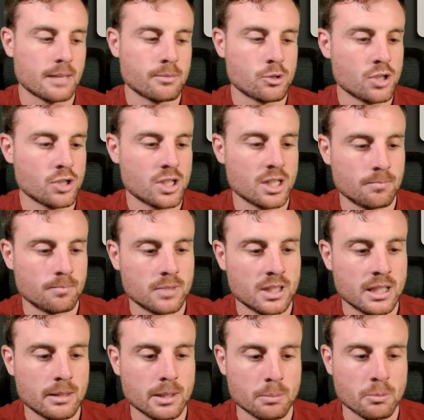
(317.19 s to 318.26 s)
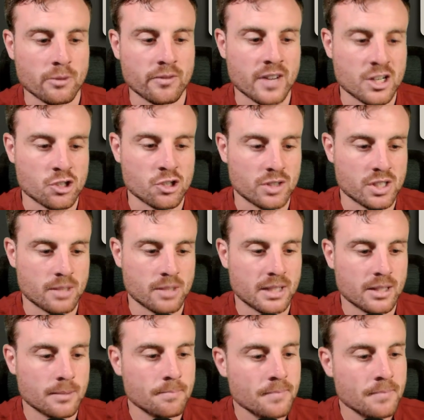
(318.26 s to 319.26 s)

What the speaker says: So just keep the professionalism there.